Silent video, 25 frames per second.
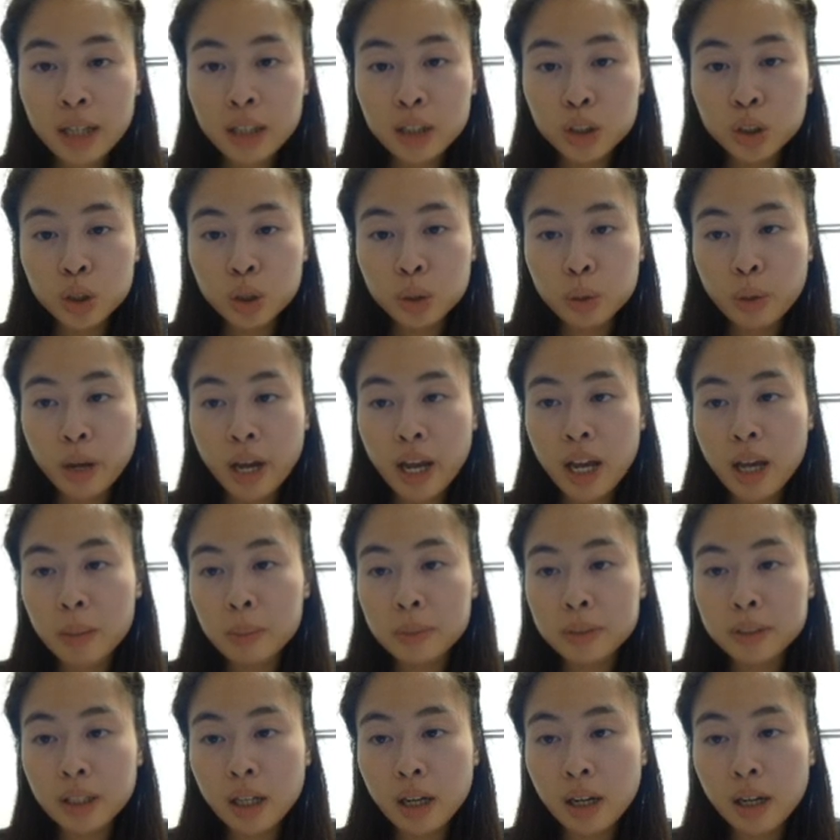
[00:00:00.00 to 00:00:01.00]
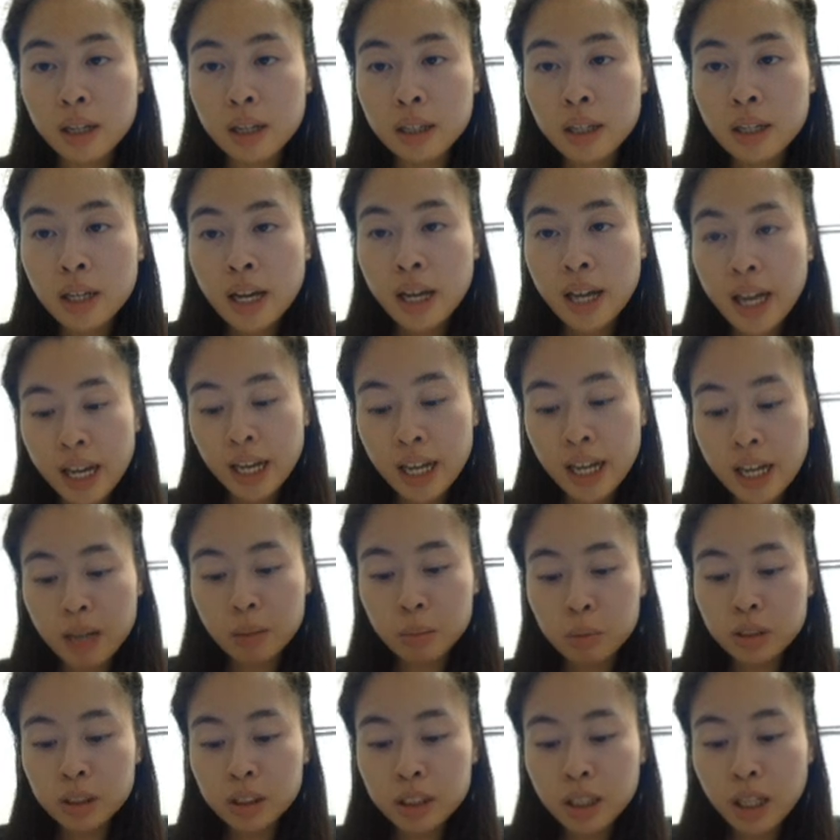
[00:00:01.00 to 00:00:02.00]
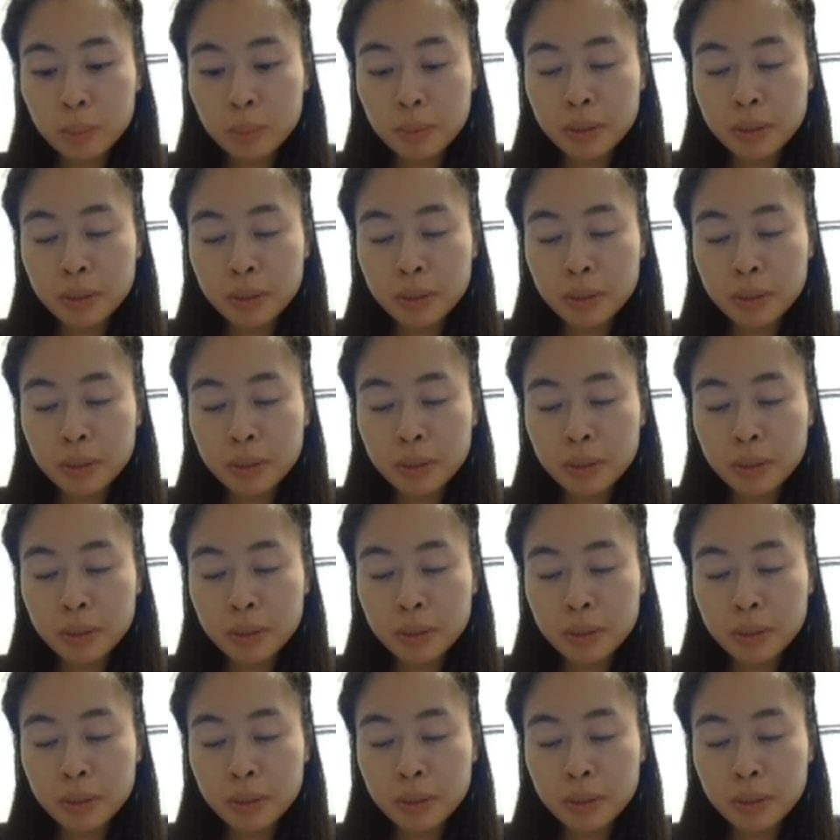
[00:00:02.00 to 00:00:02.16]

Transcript: back to Amazon and I'm going